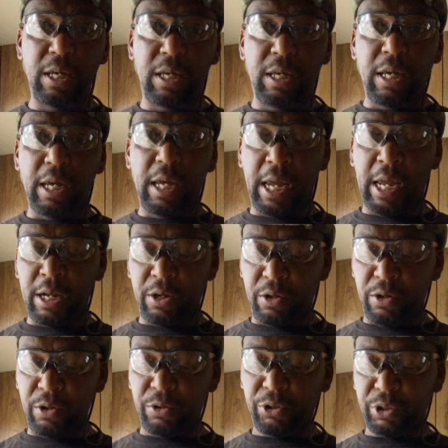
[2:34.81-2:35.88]
And
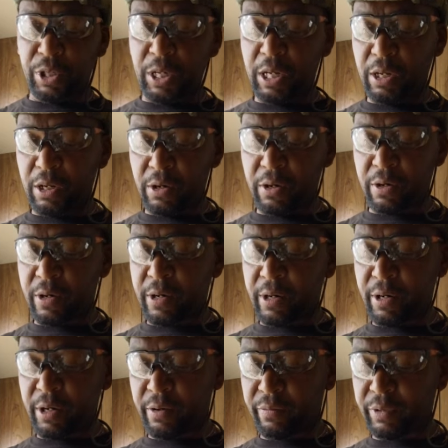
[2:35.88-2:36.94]
usually your
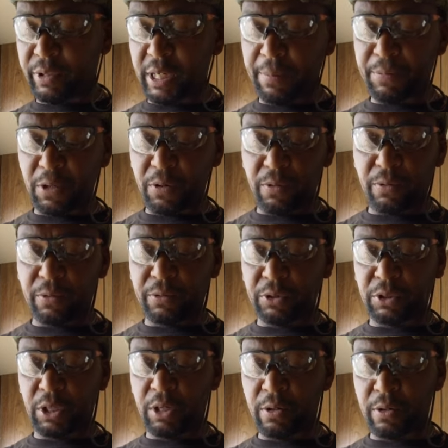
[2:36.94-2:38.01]
receptacles and
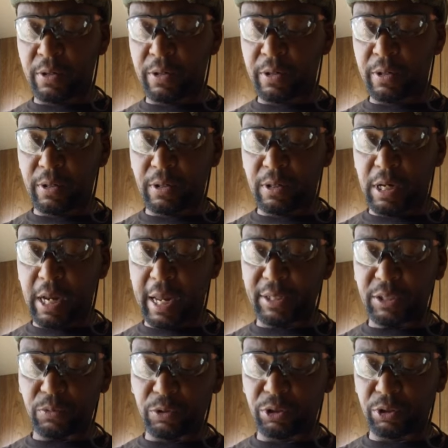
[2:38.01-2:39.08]
your light
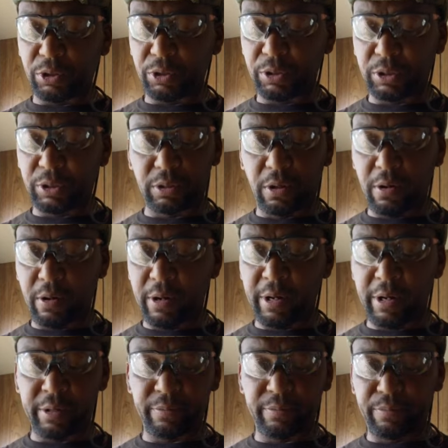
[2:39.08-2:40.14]
switches are
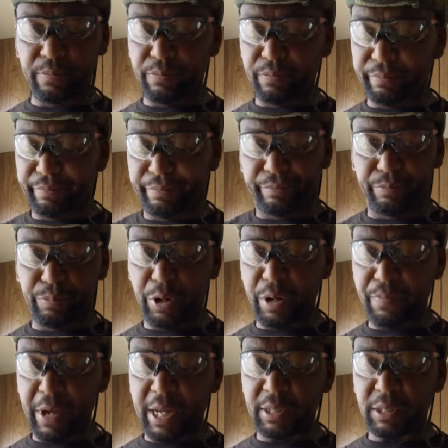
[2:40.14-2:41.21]
pretty
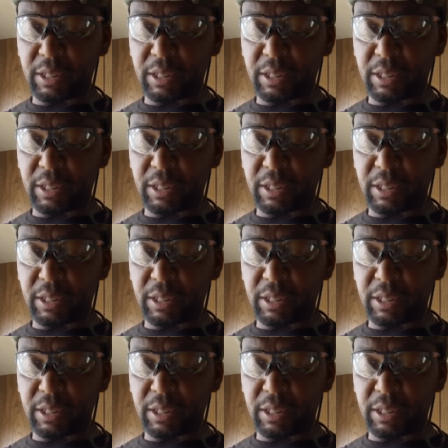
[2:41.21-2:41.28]
basic.